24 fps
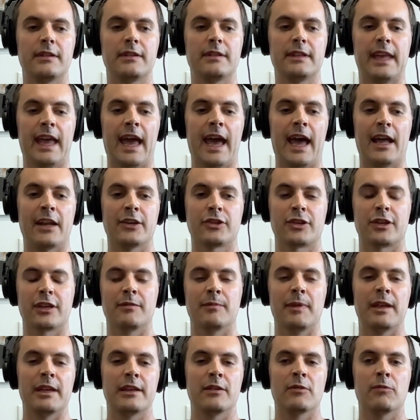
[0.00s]
cash and
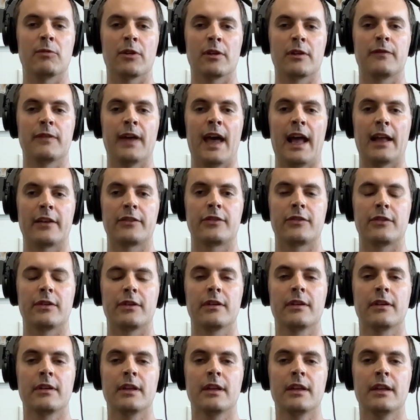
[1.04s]
make it work faster.